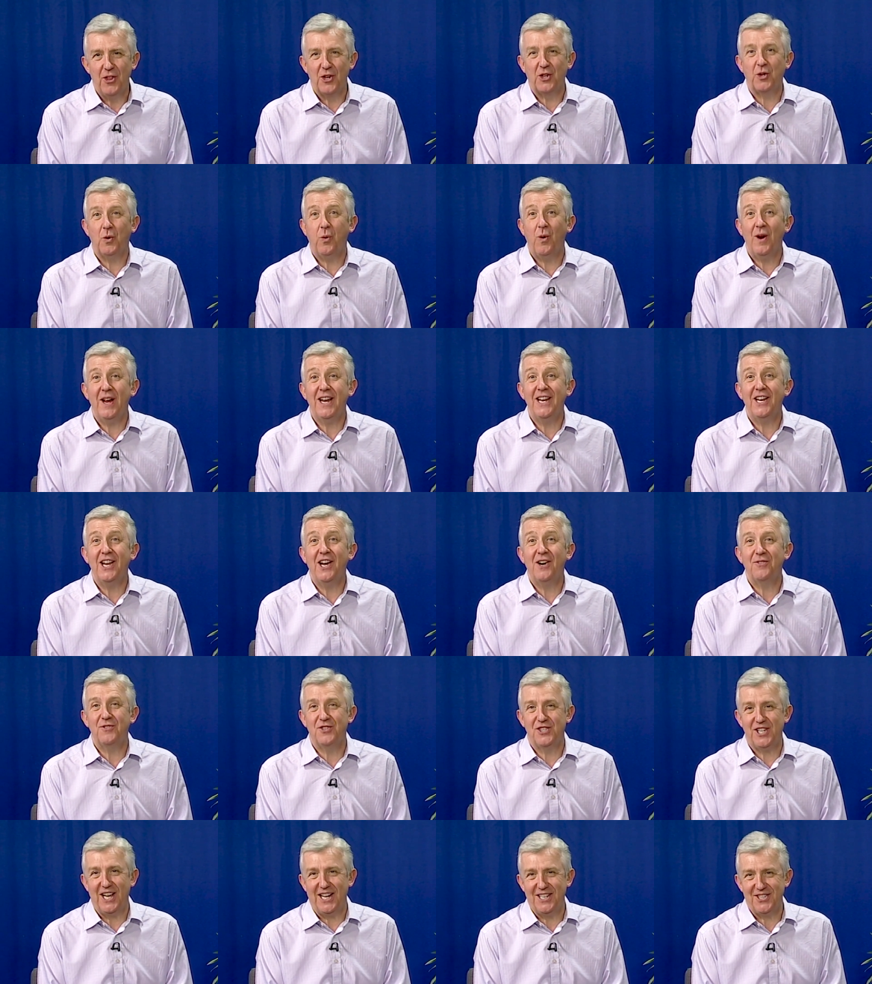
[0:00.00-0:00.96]
The Queen
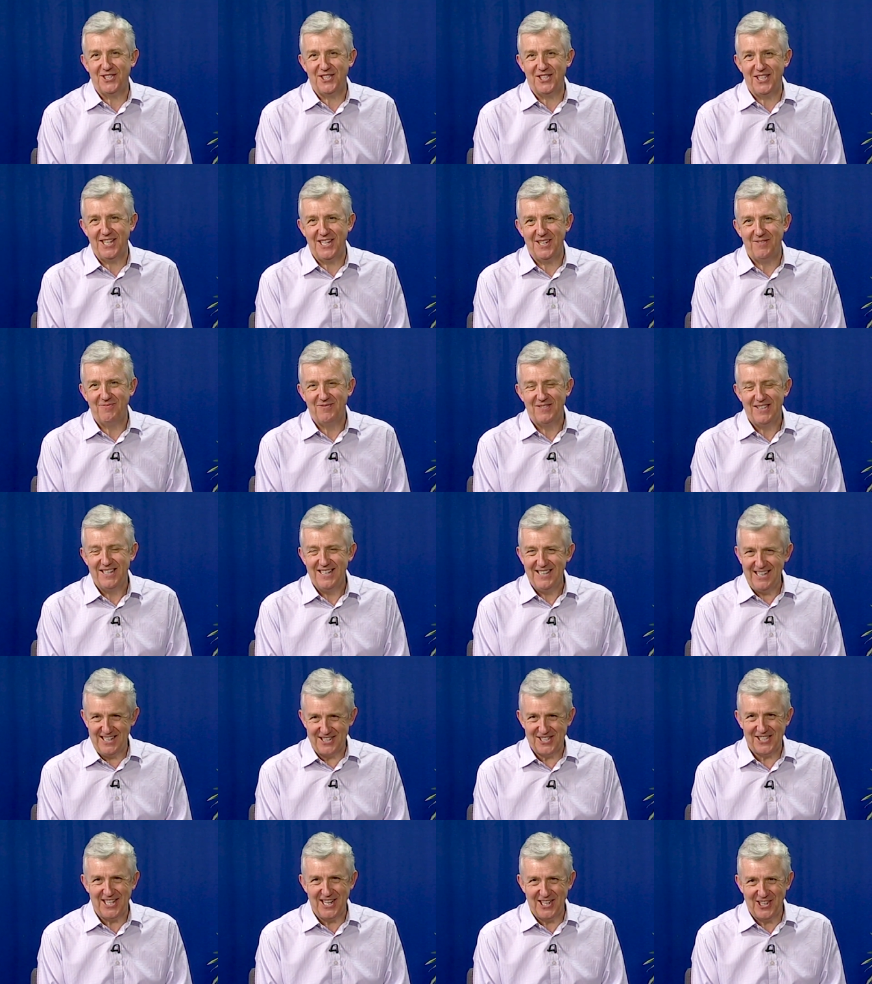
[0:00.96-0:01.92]
of Jhansi.
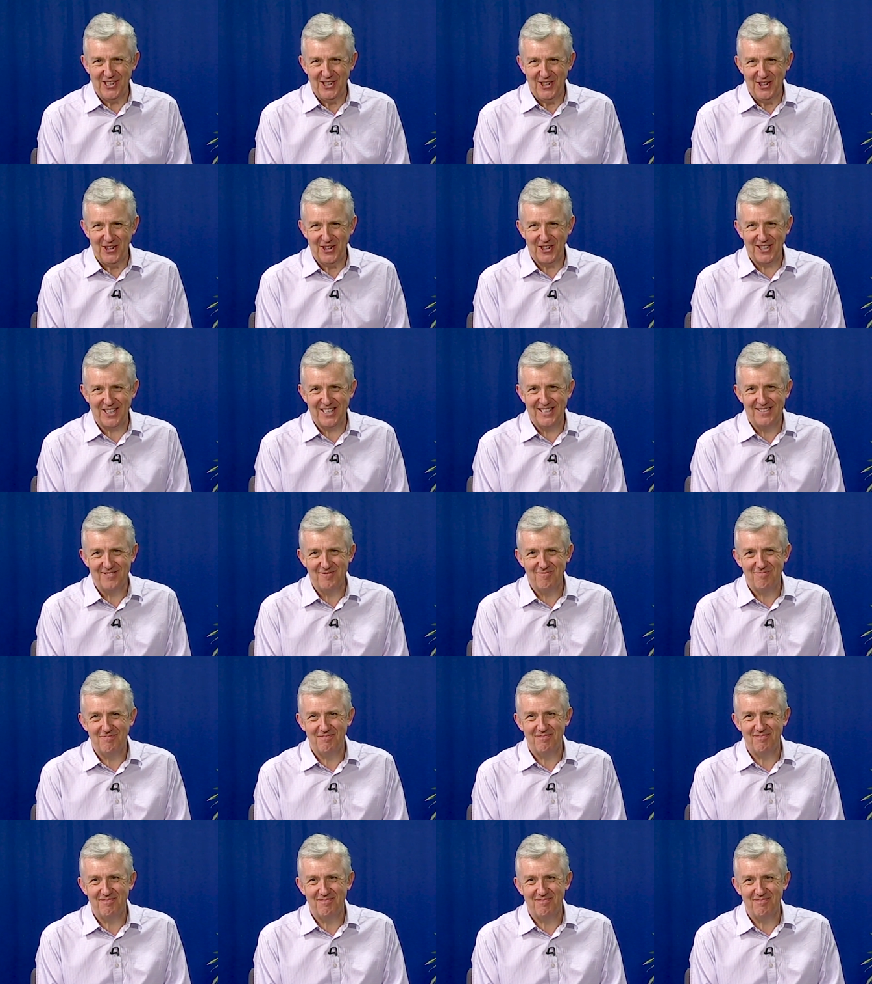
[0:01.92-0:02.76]
Let's take a look.